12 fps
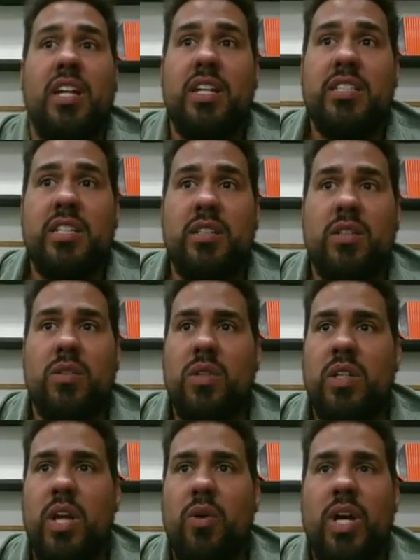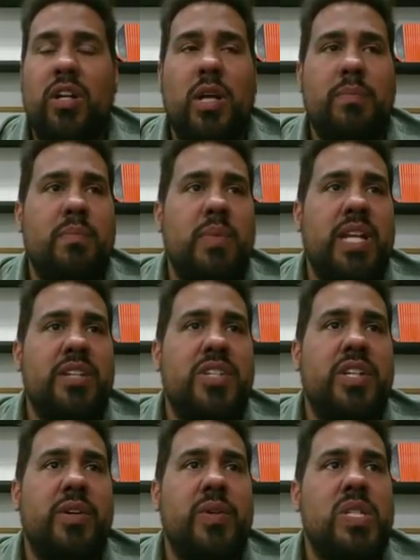I said, you know, how come? And
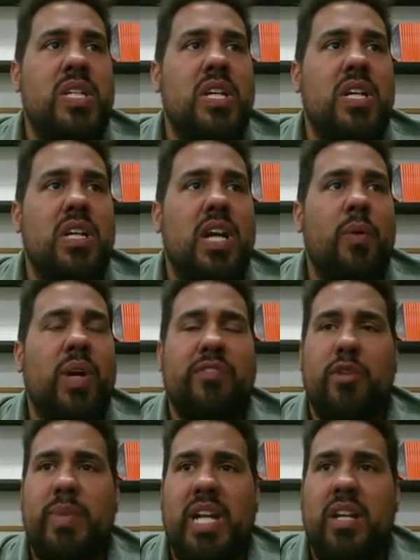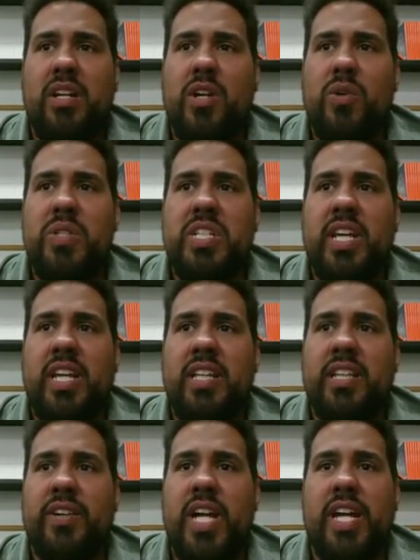she goes, I want everybody to know who's
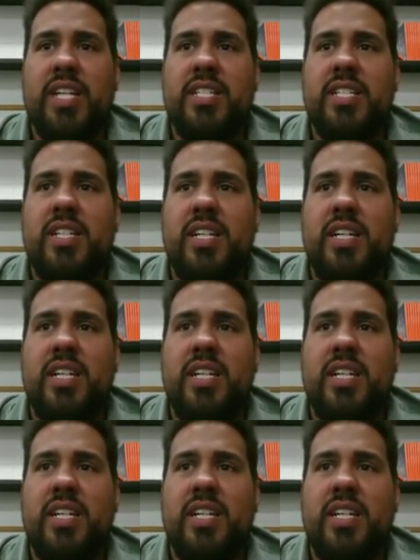kicking their ass.